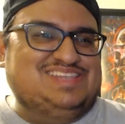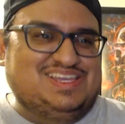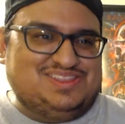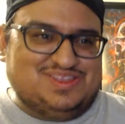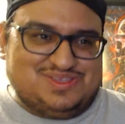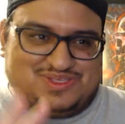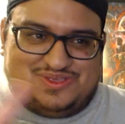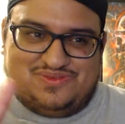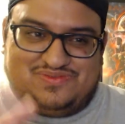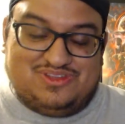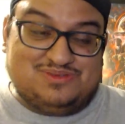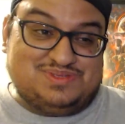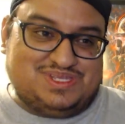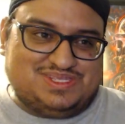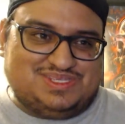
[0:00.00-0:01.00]
two
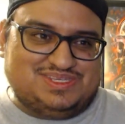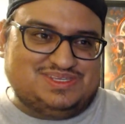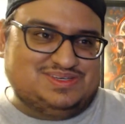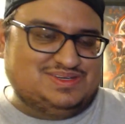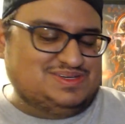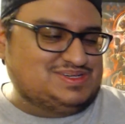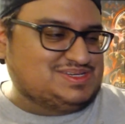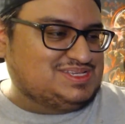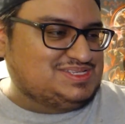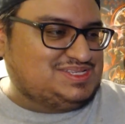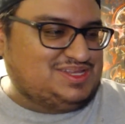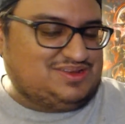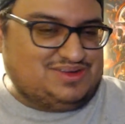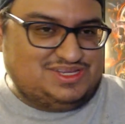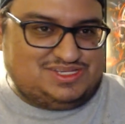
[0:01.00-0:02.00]
films into
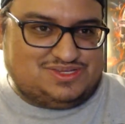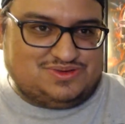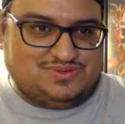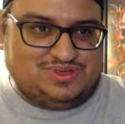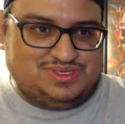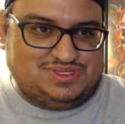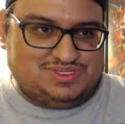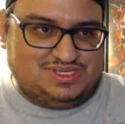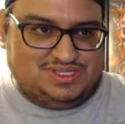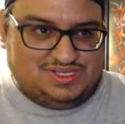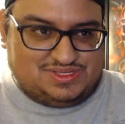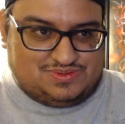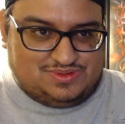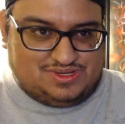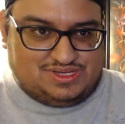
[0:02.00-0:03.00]
consideration when you see
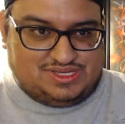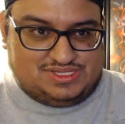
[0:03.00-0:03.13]
this one.